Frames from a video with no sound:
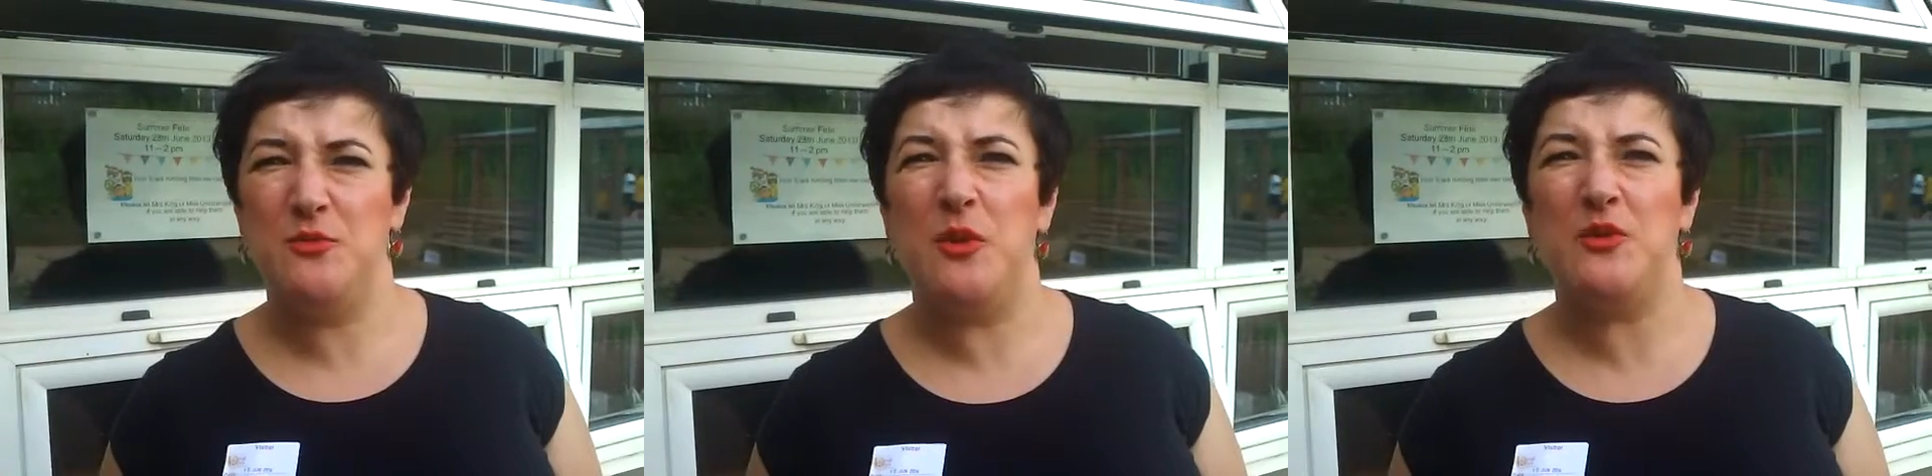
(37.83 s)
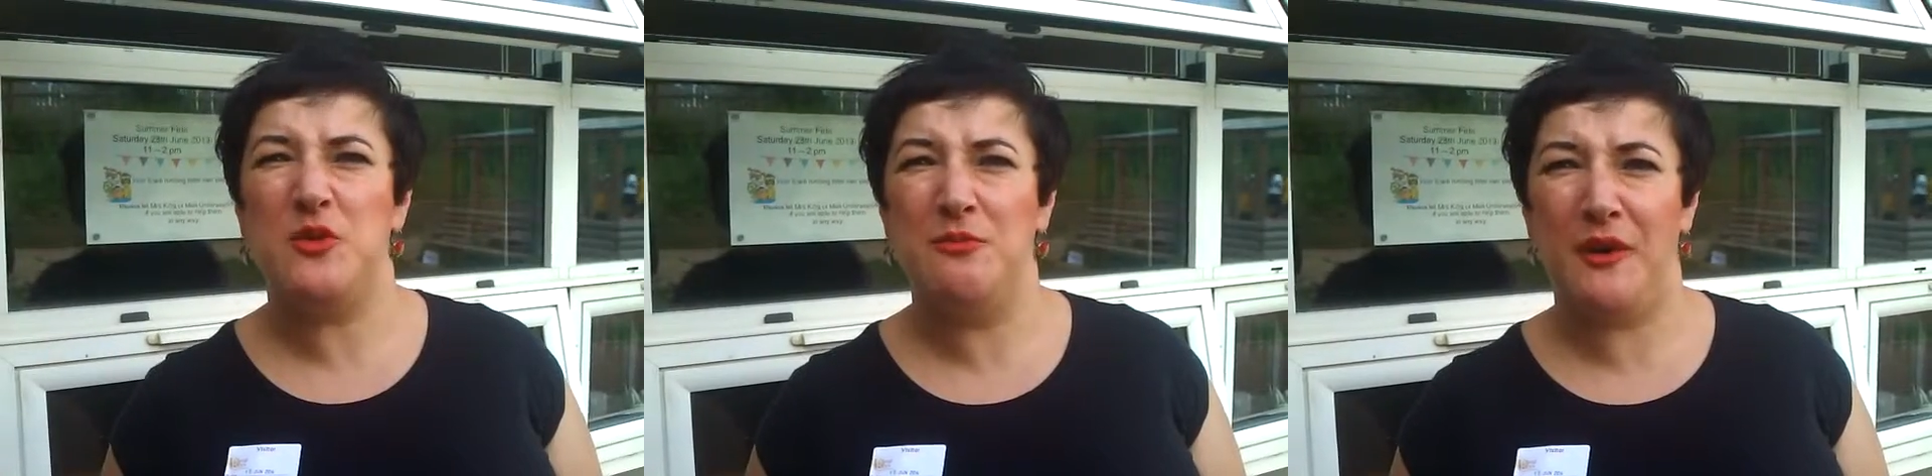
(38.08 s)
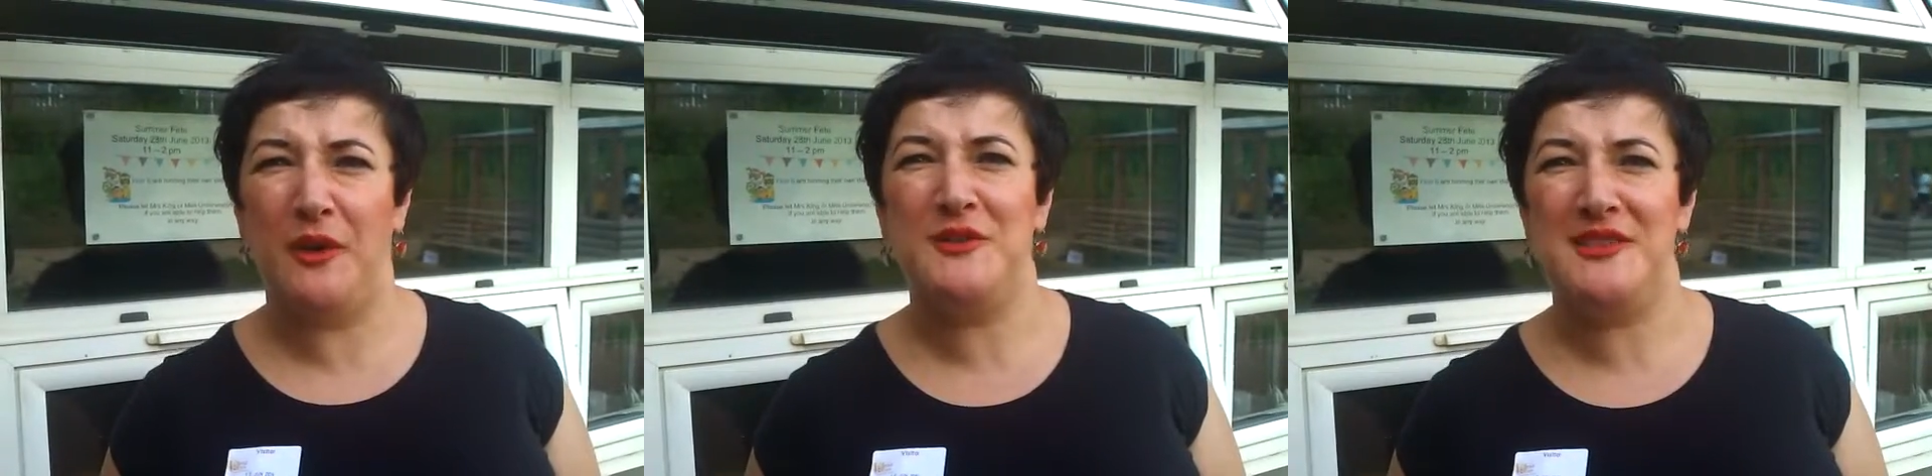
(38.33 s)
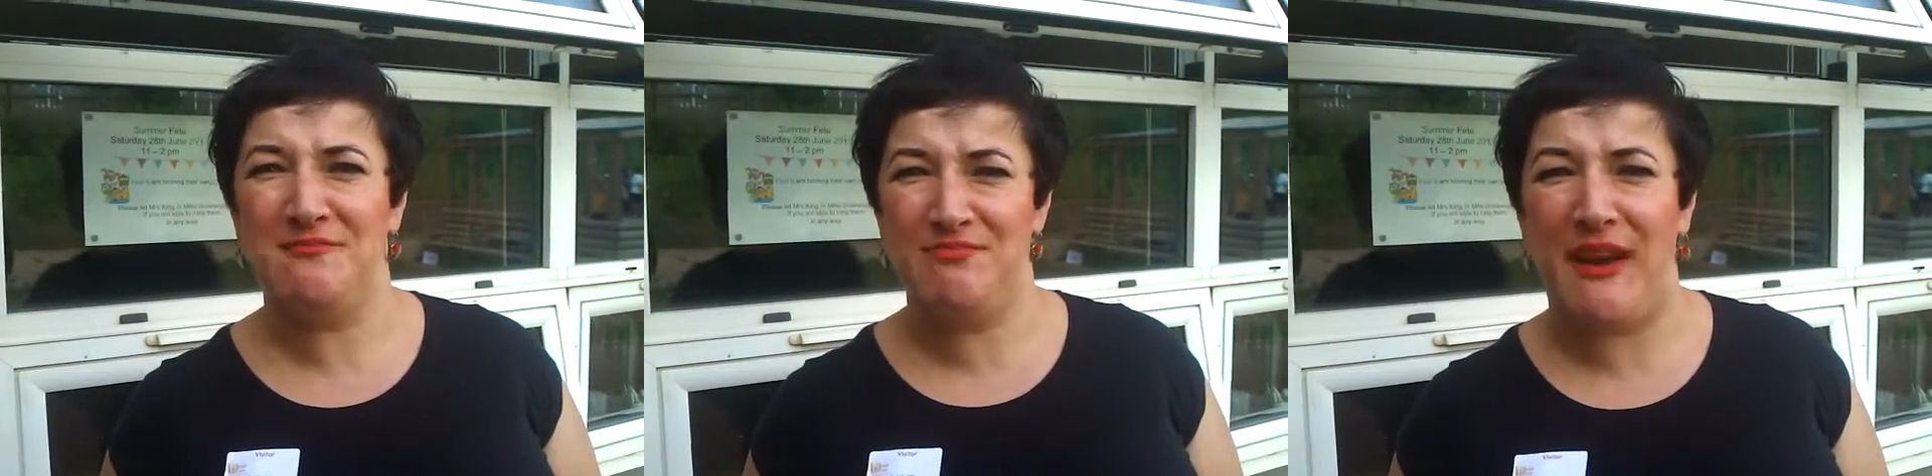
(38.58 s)
what's your
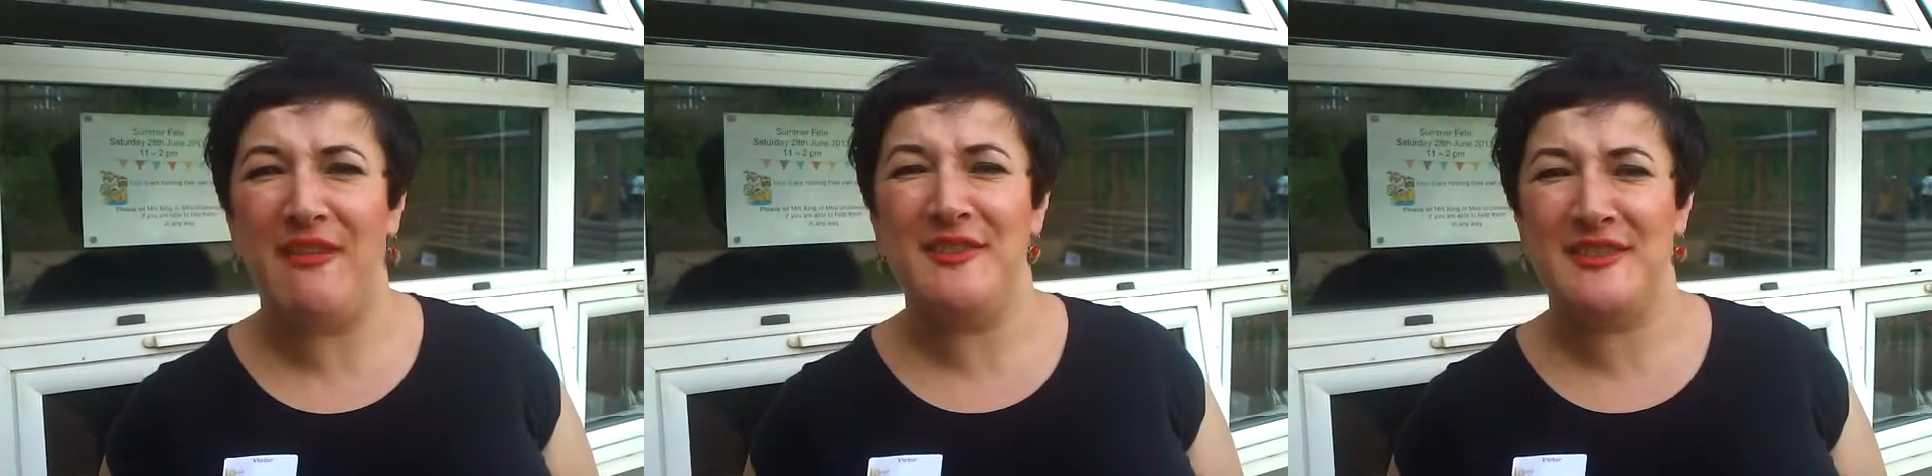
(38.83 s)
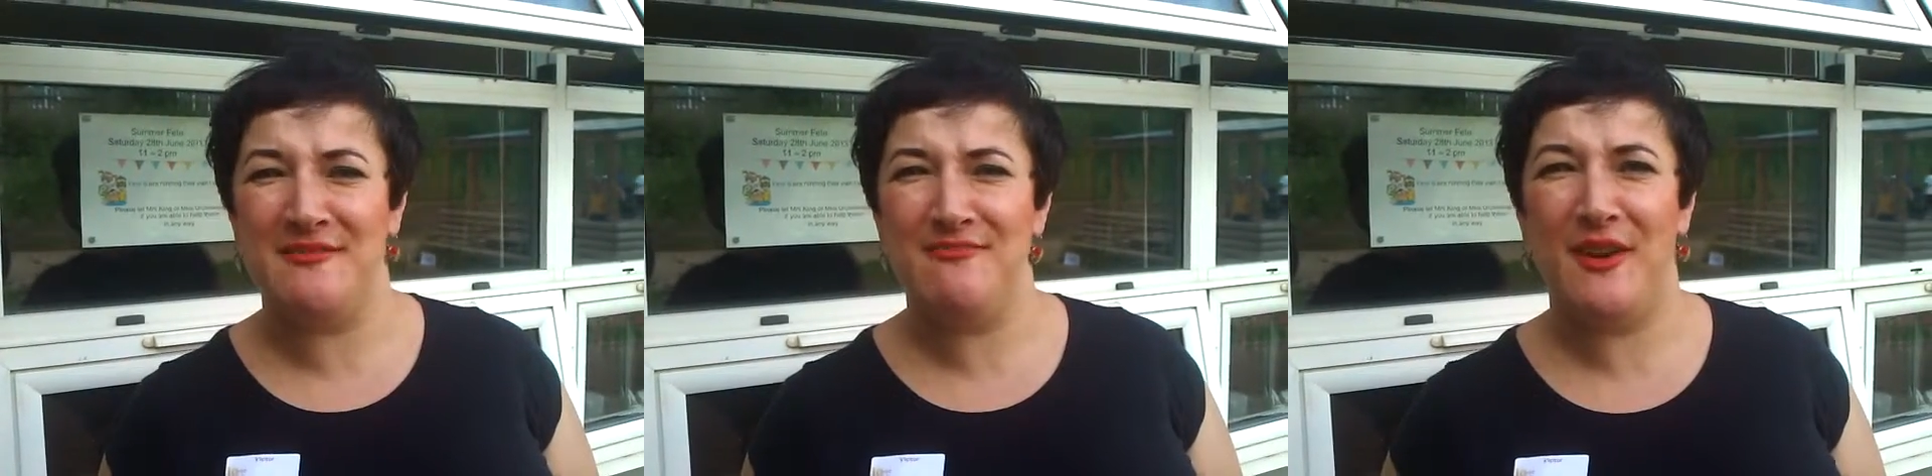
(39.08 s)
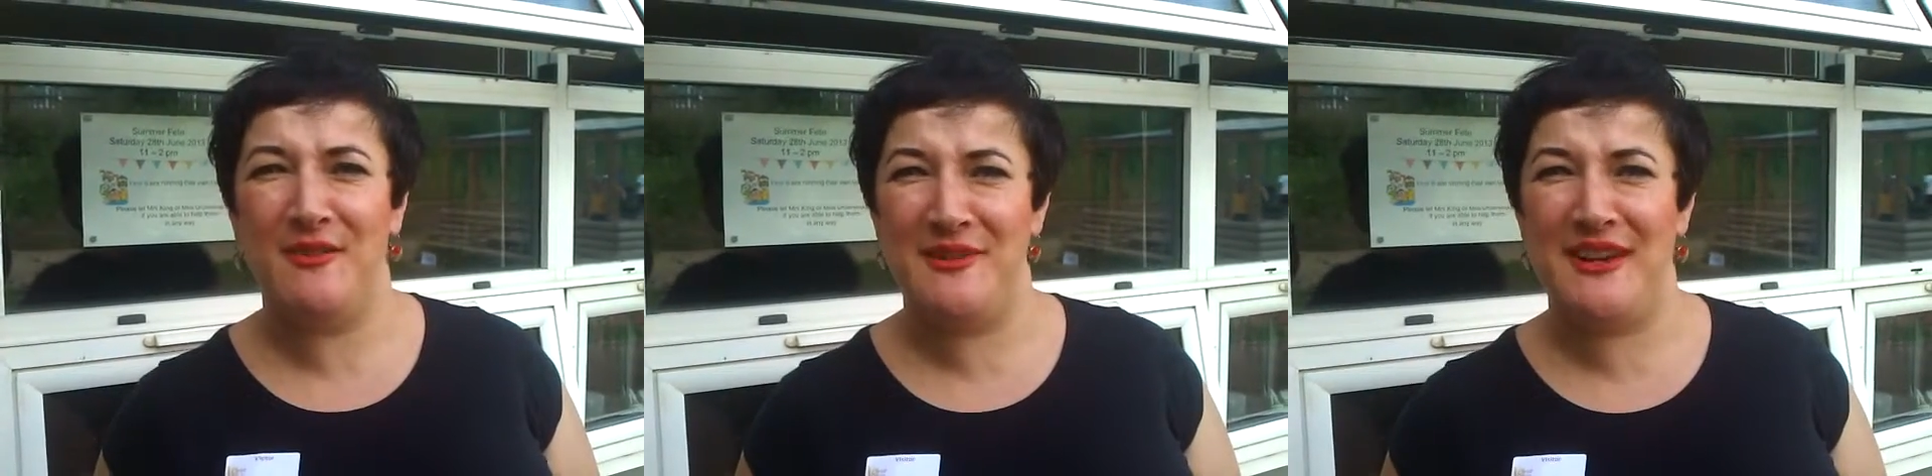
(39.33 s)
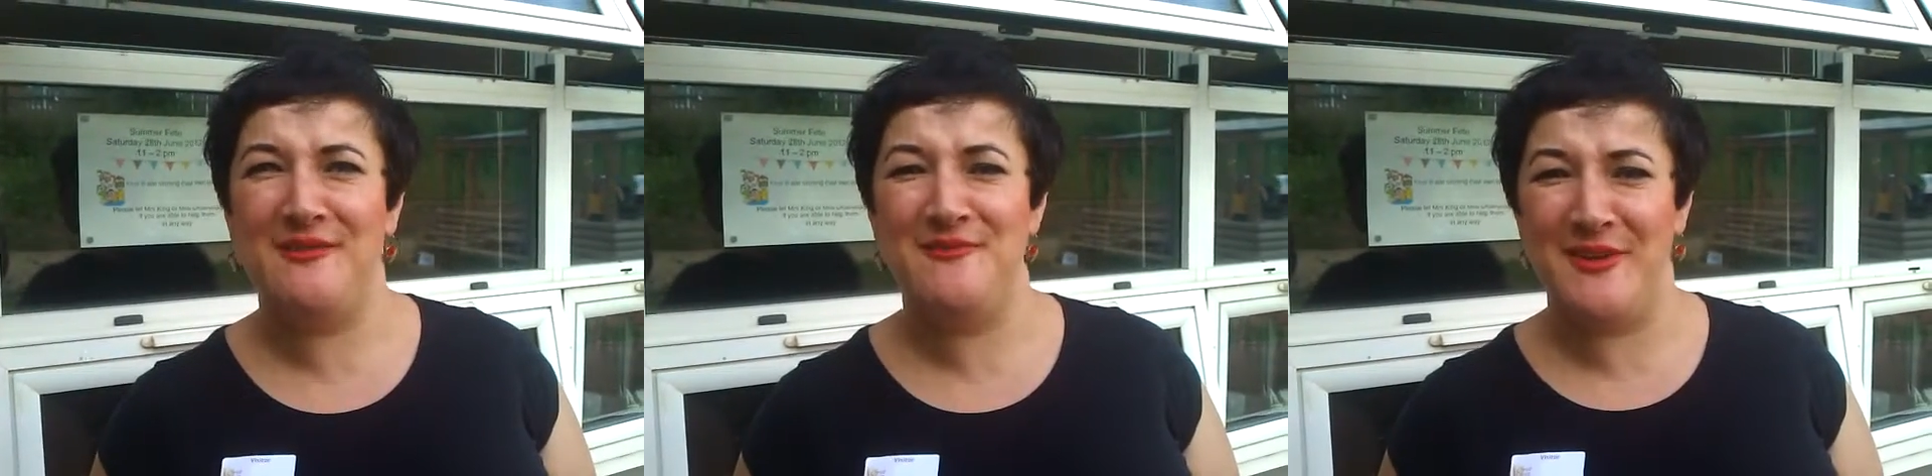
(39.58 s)
most embarrassing
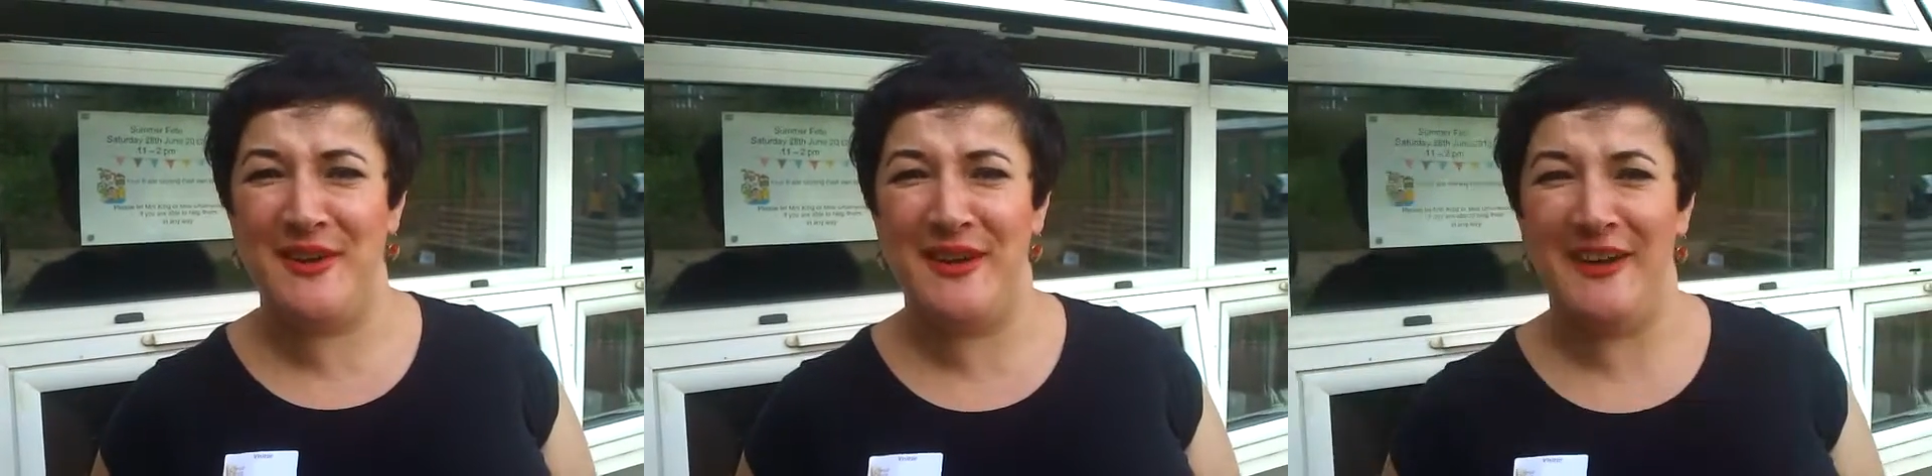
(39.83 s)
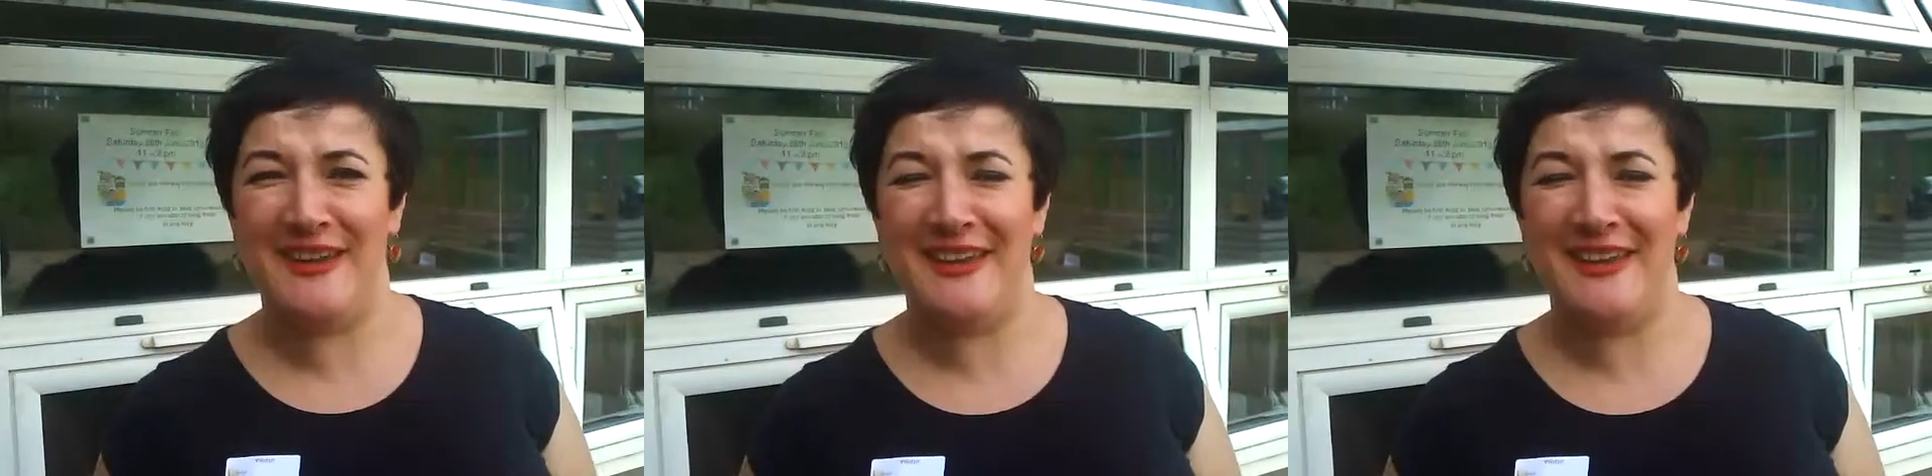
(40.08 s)
moment in work?